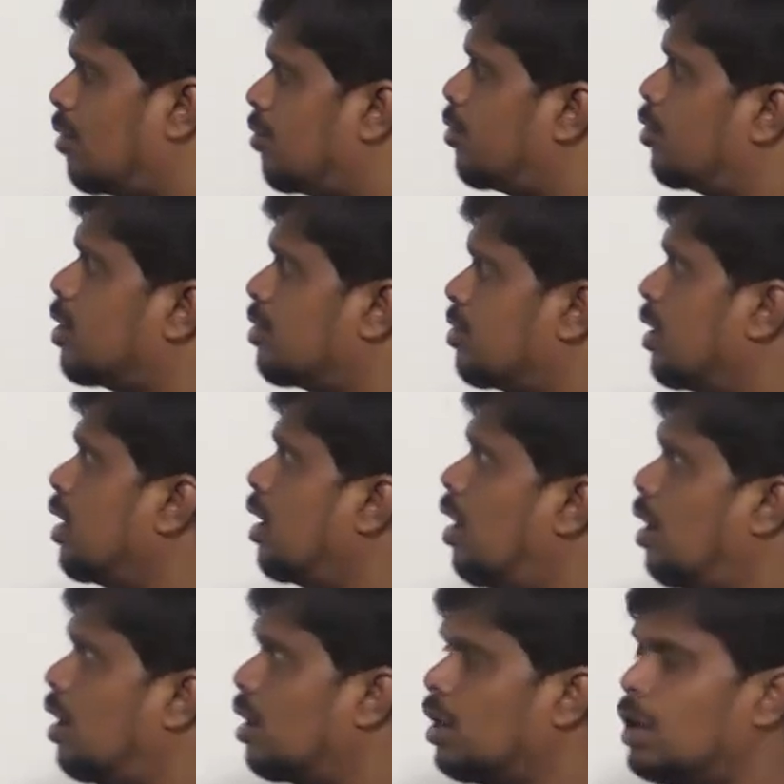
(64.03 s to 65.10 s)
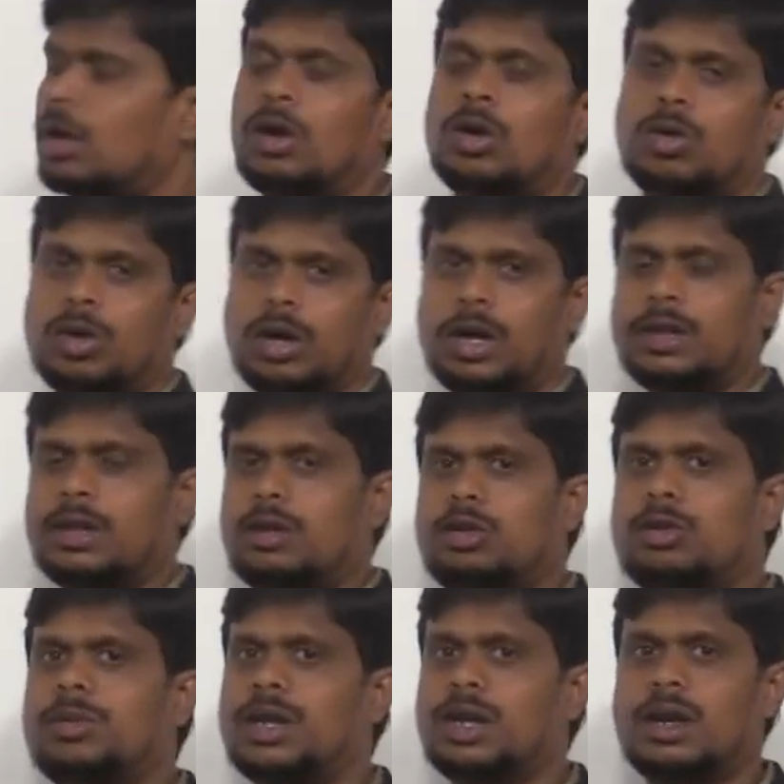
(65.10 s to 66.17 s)
am focusing on only the
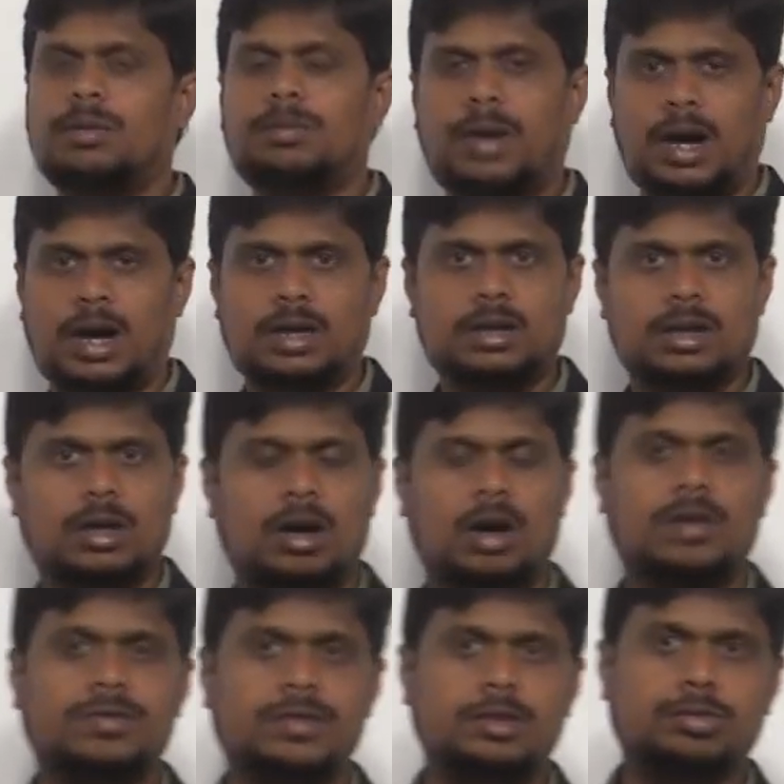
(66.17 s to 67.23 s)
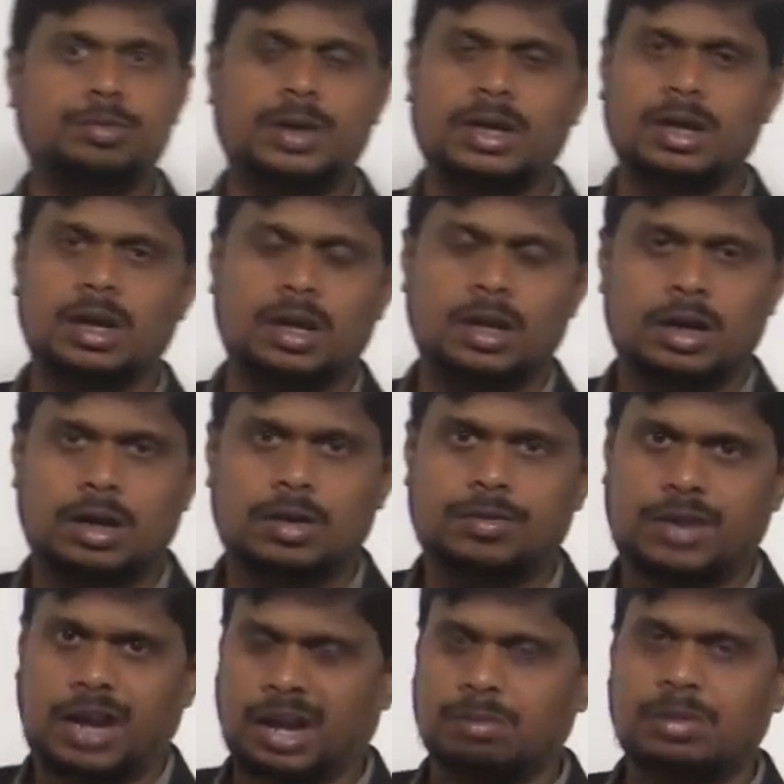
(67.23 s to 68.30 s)
numerical part of this particular
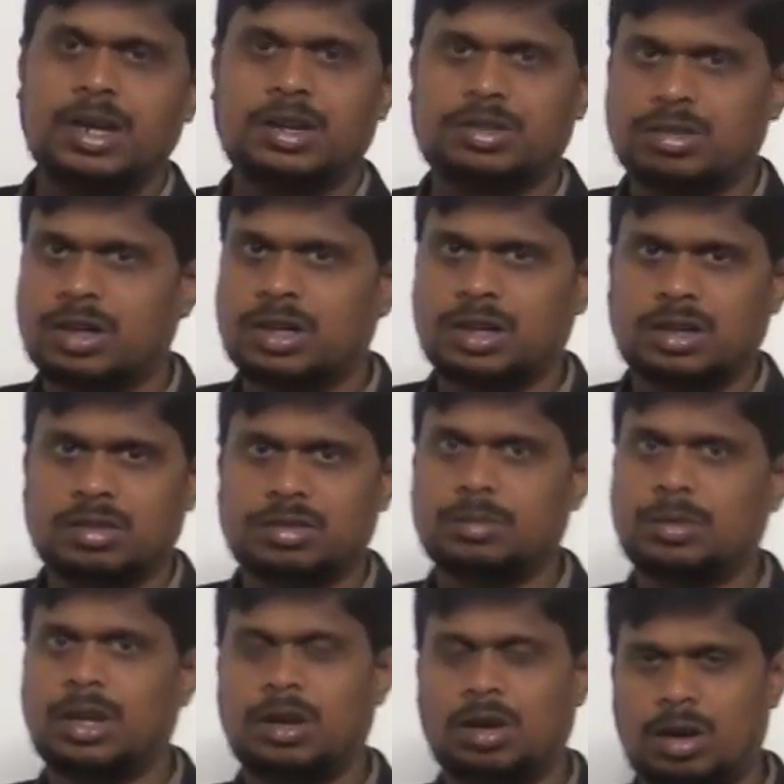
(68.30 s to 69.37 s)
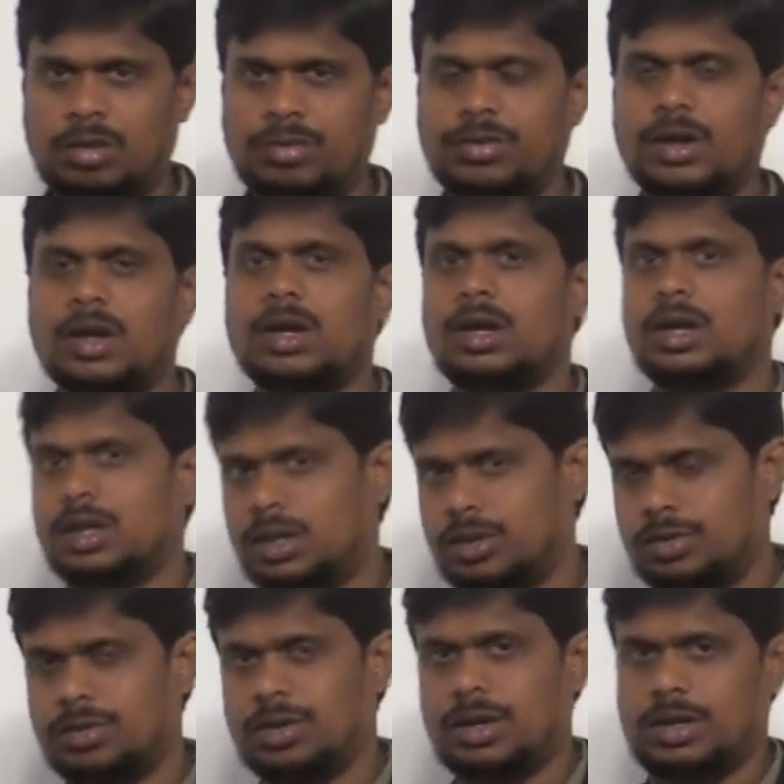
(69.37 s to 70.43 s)
fragmentation and reassembly of
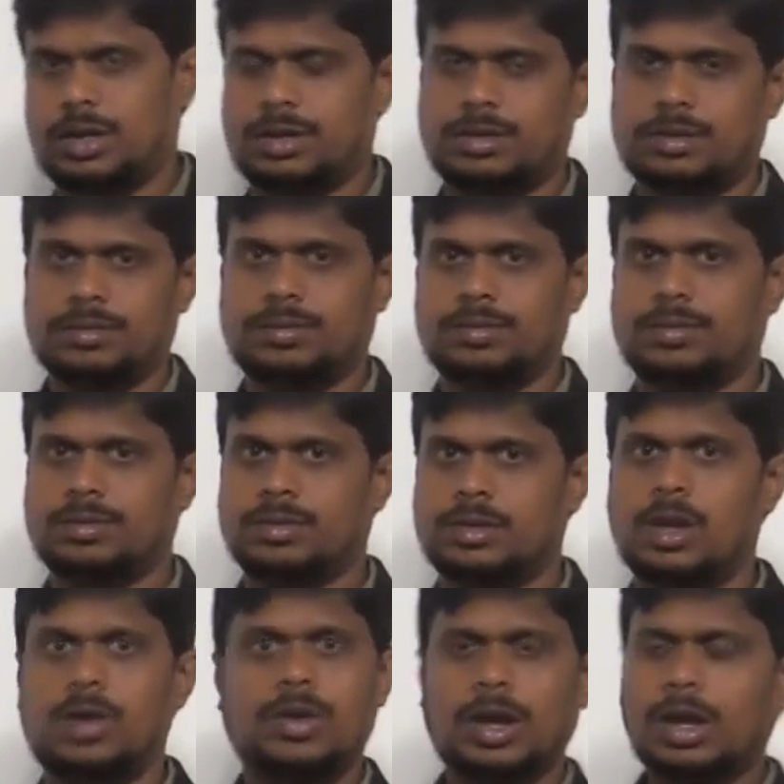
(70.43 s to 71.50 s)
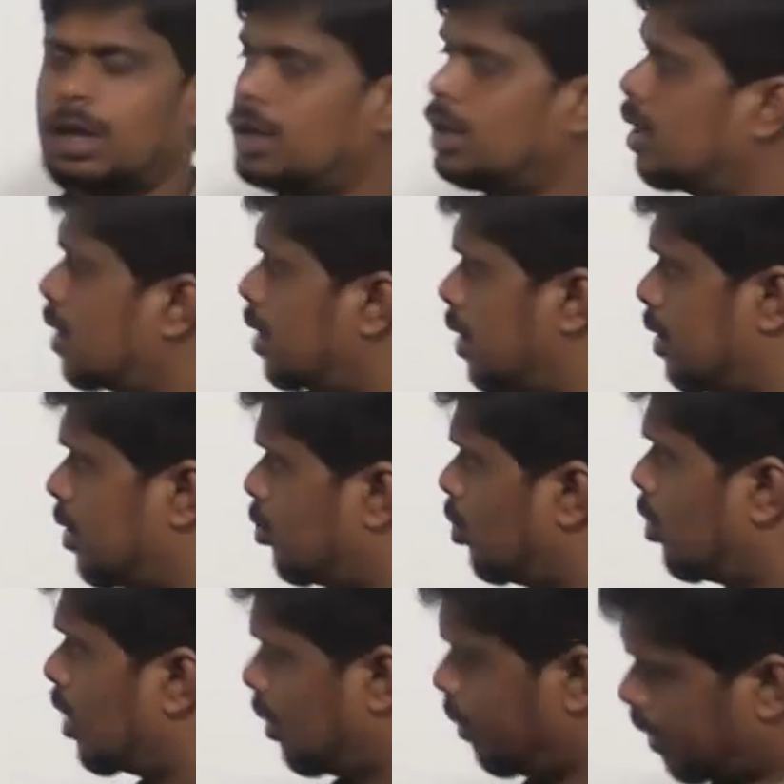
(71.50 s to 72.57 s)
network layer. Okay, right.
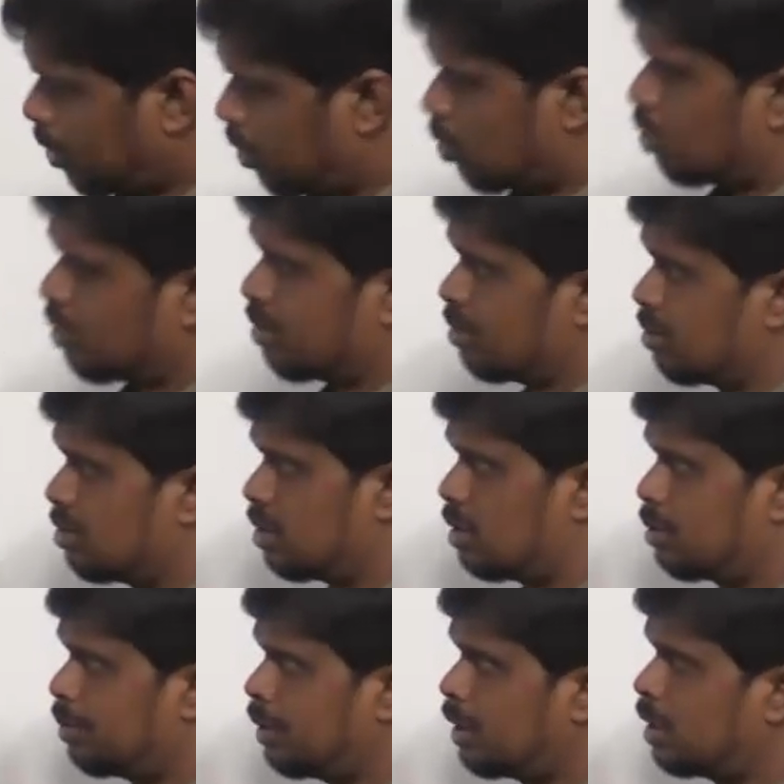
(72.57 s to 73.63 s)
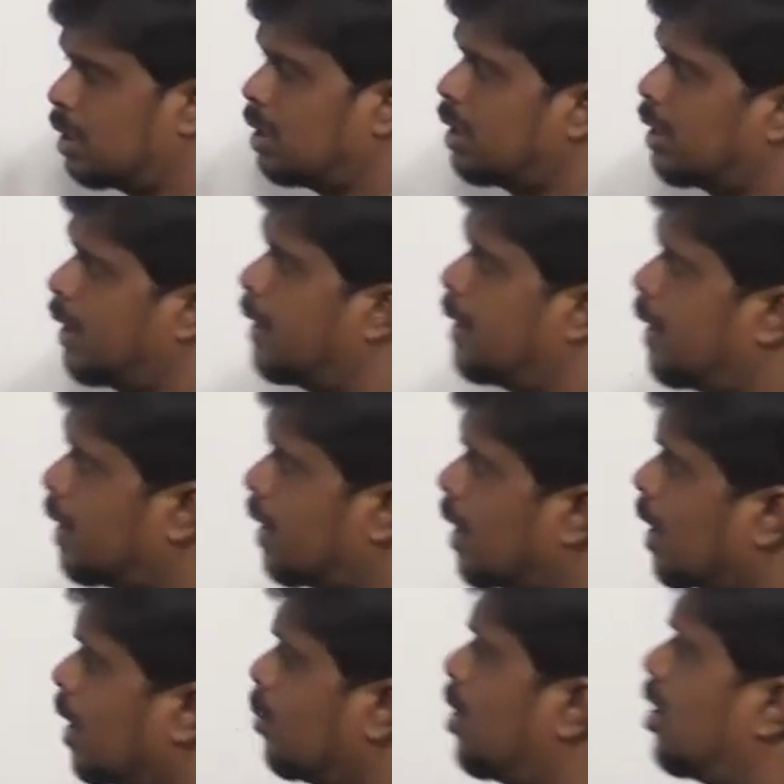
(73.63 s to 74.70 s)
So coming to the question statement, a
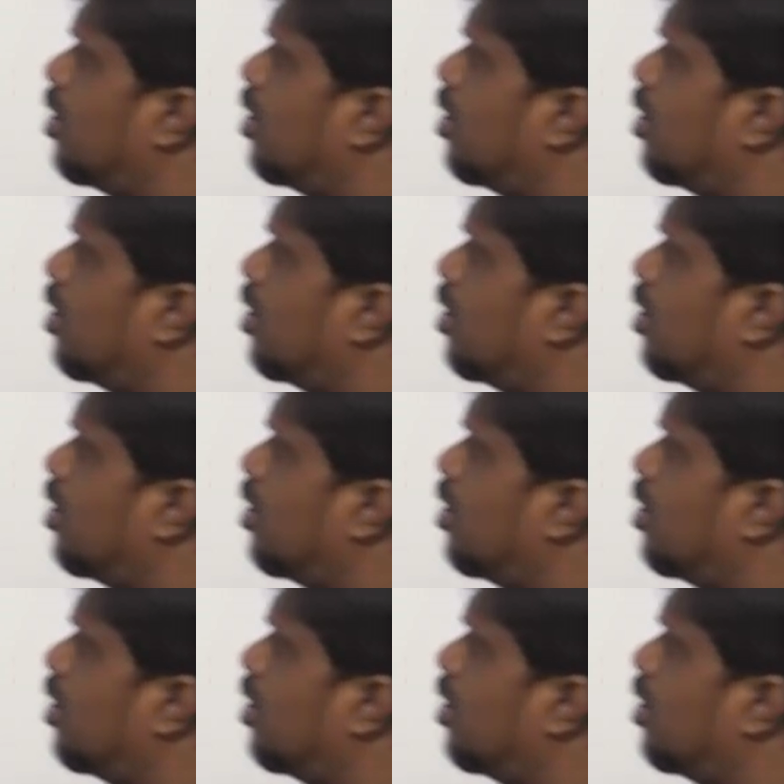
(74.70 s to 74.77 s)
datagram